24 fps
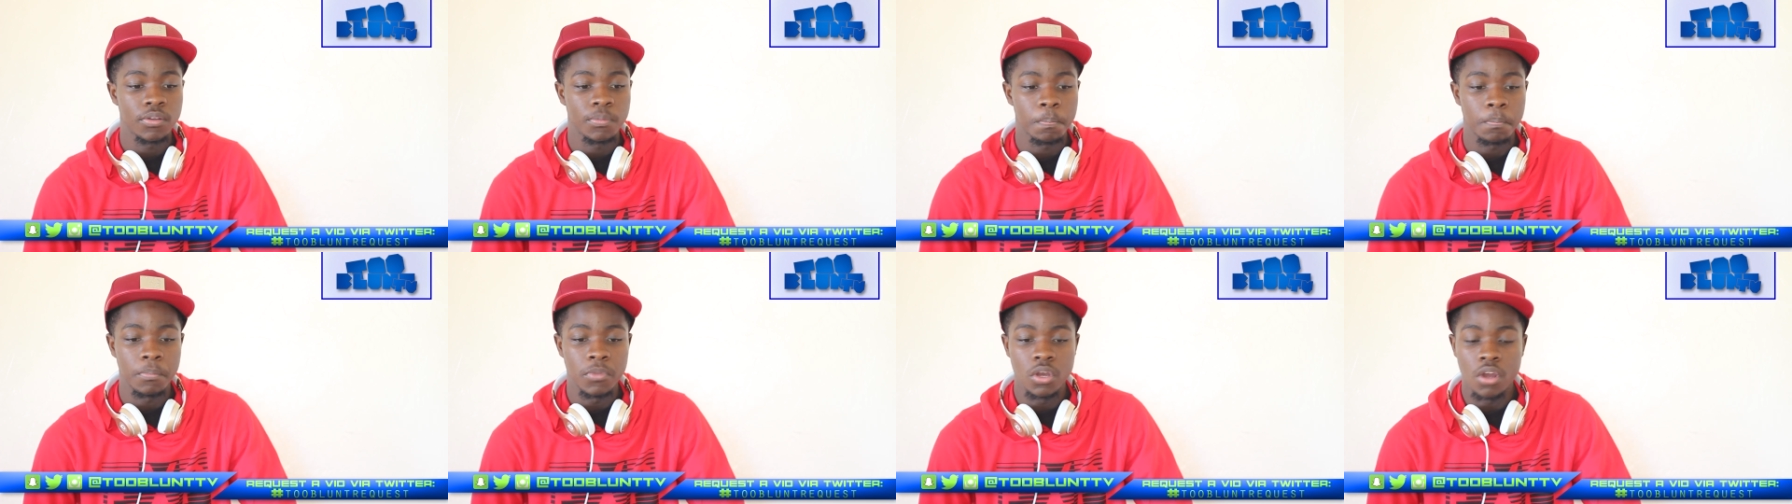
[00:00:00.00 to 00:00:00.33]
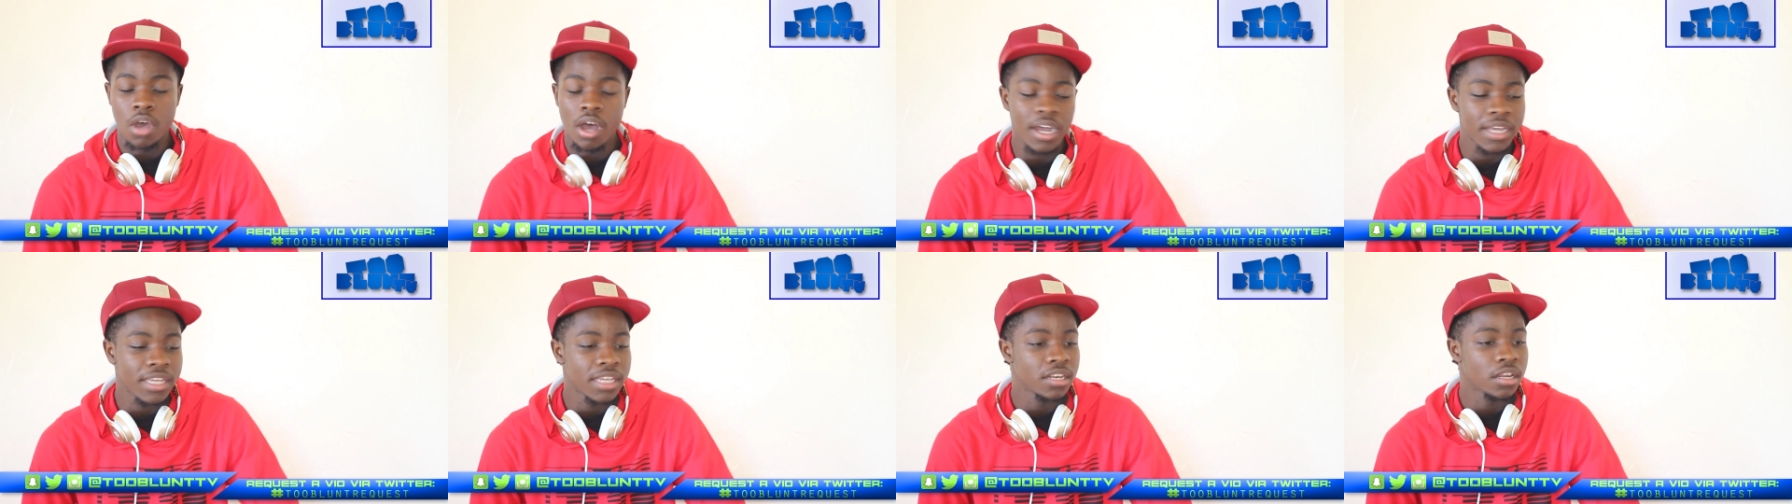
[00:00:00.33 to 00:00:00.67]

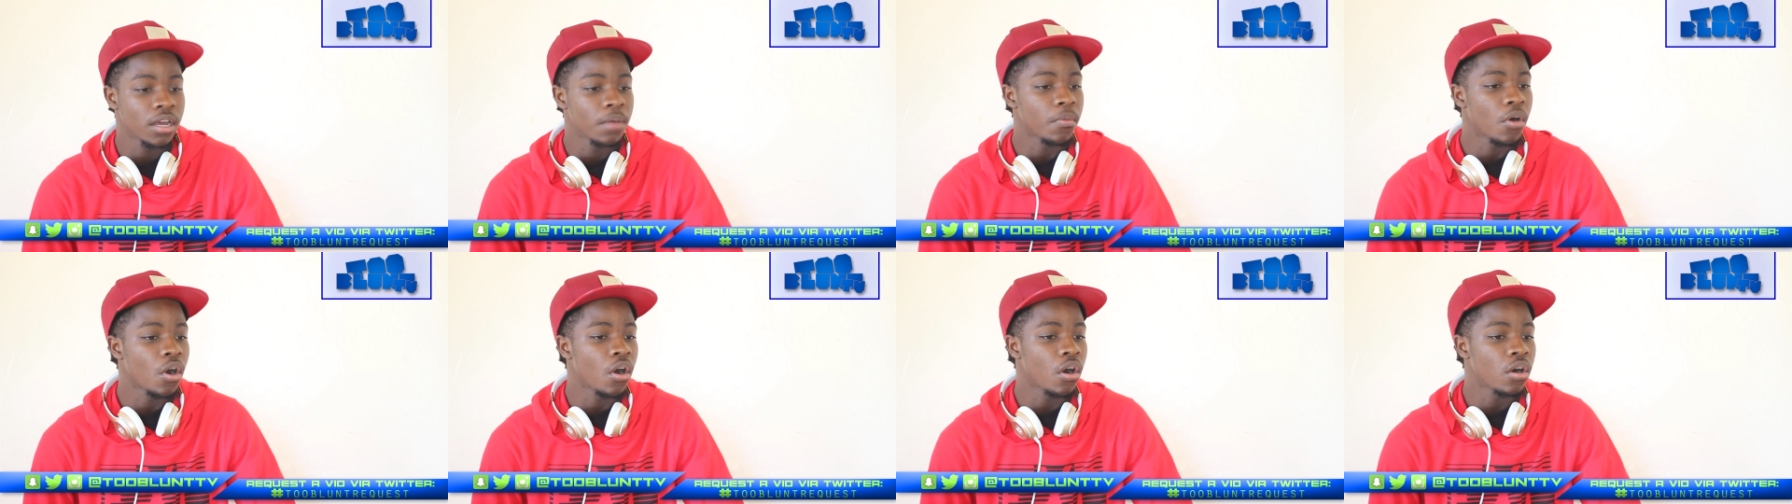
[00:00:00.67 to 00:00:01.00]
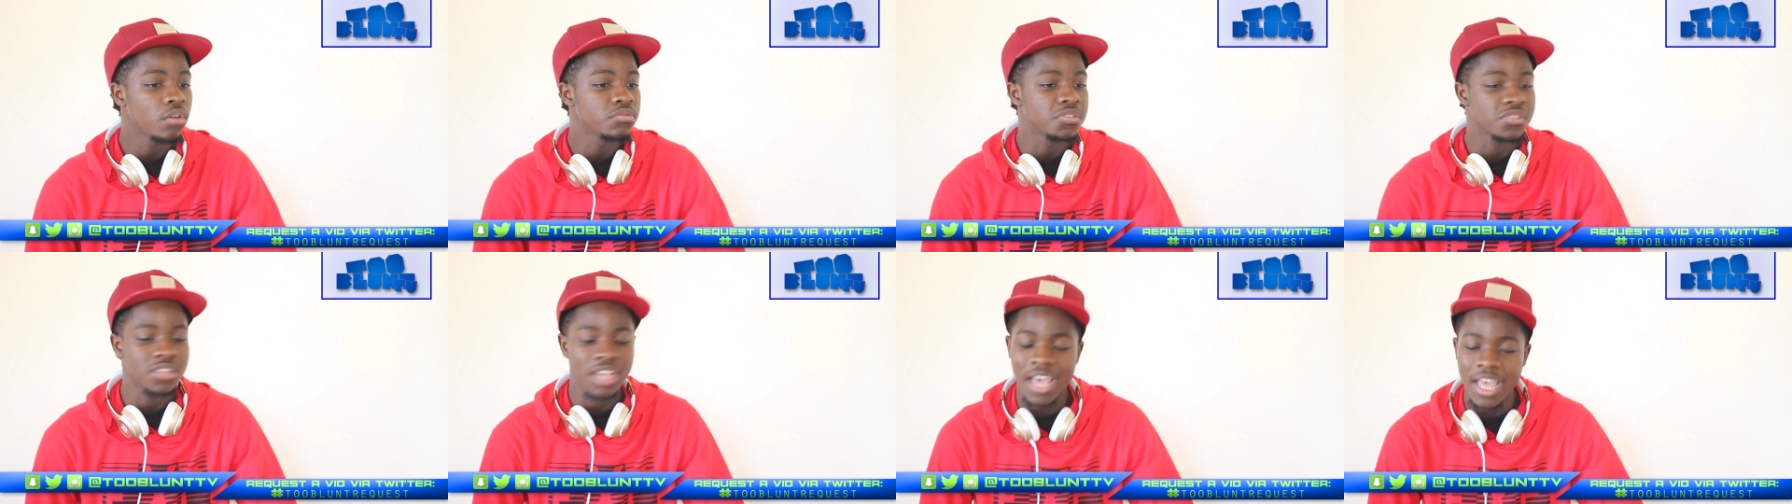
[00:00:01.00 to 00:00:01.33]
knocking up
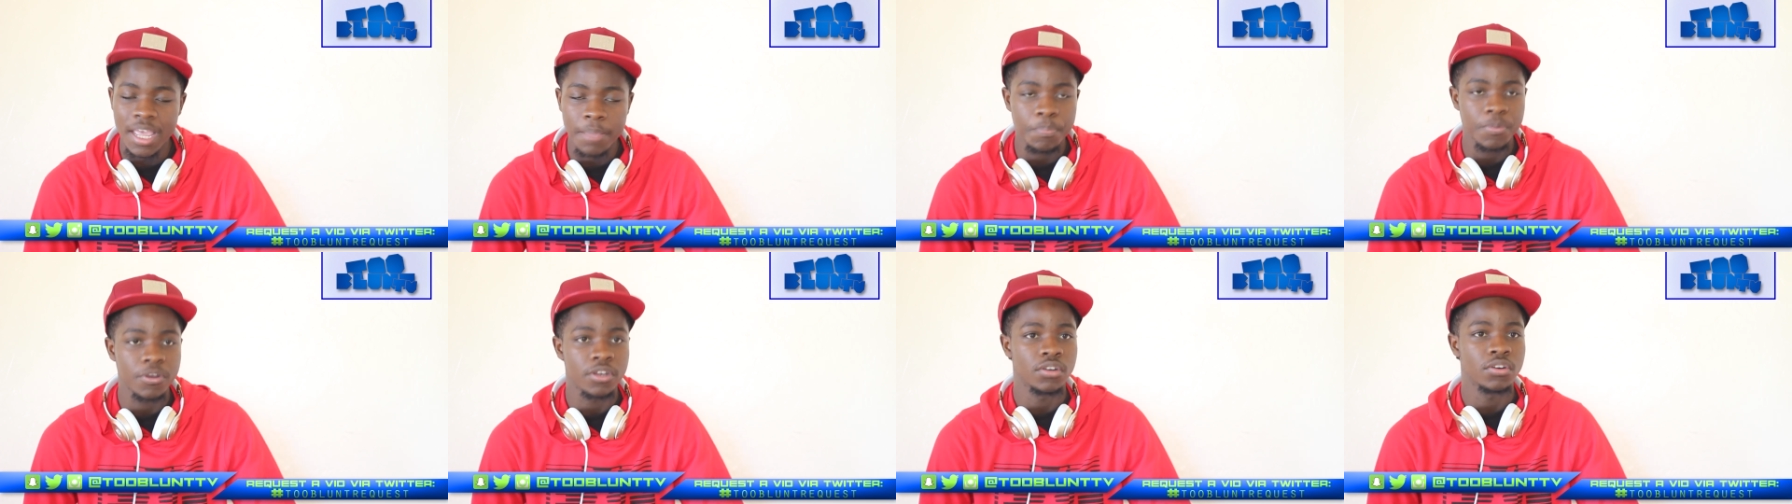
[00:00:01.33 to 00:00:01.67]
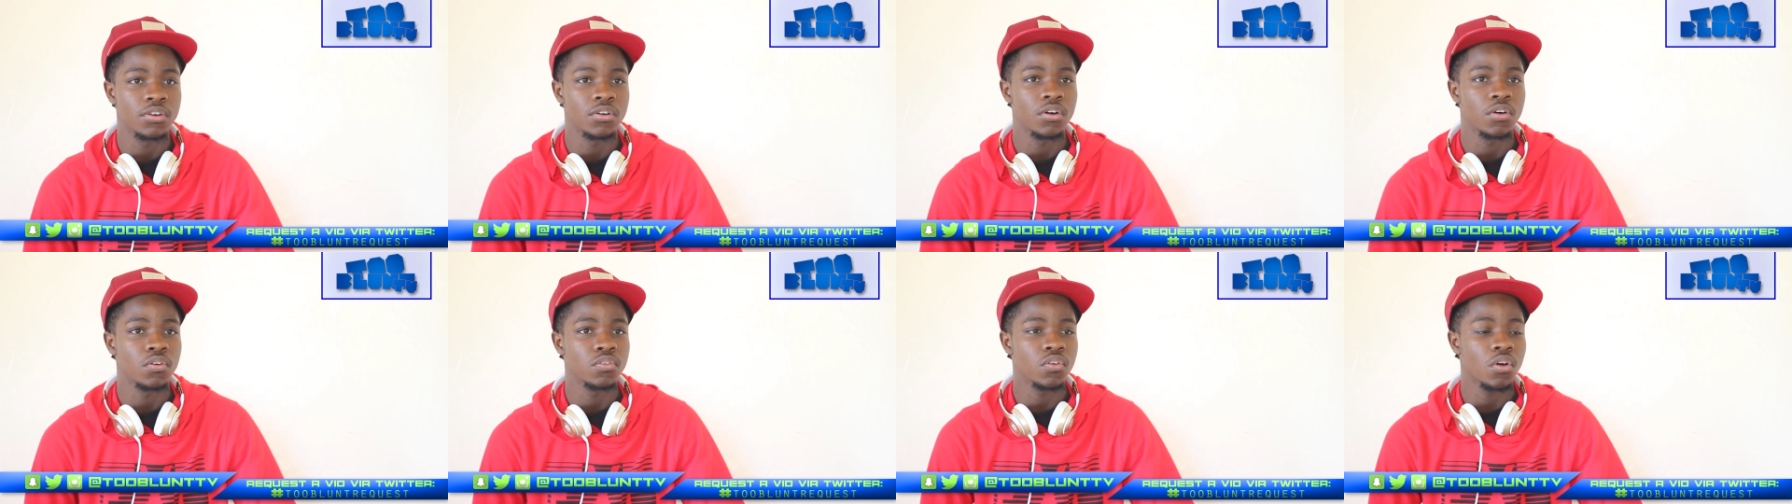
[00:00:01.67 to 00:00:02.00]
all type of
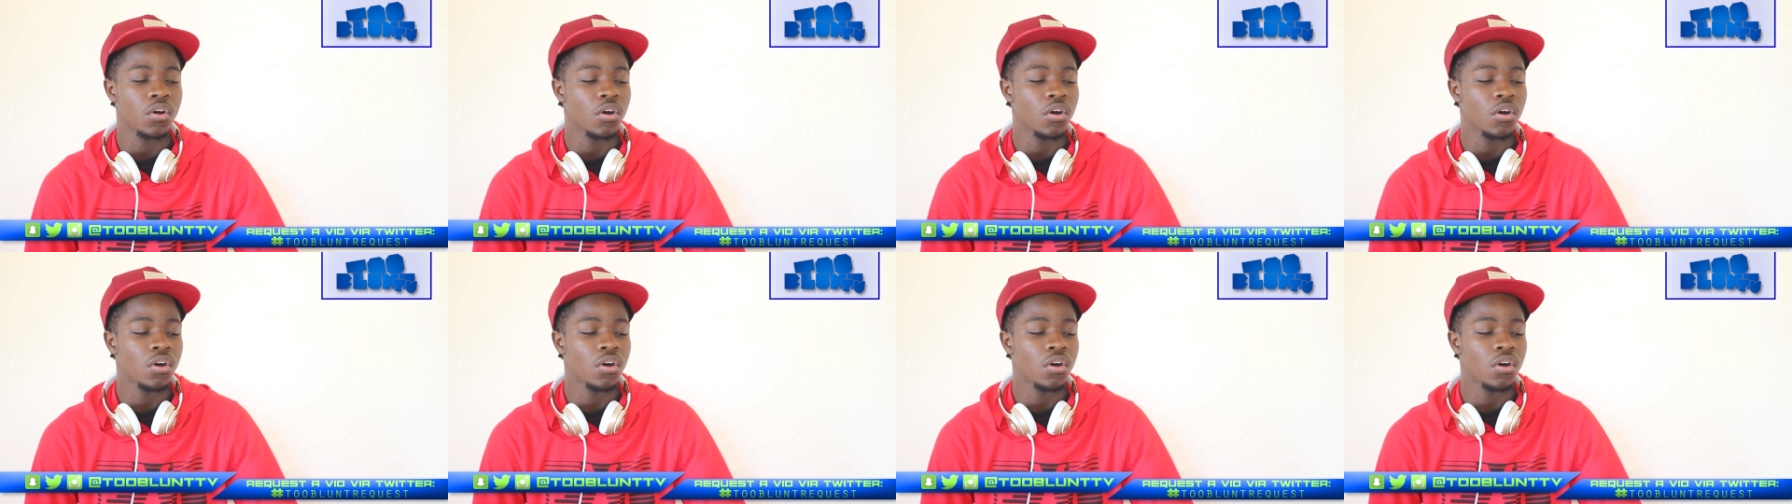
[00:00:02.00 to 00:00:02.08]
girls,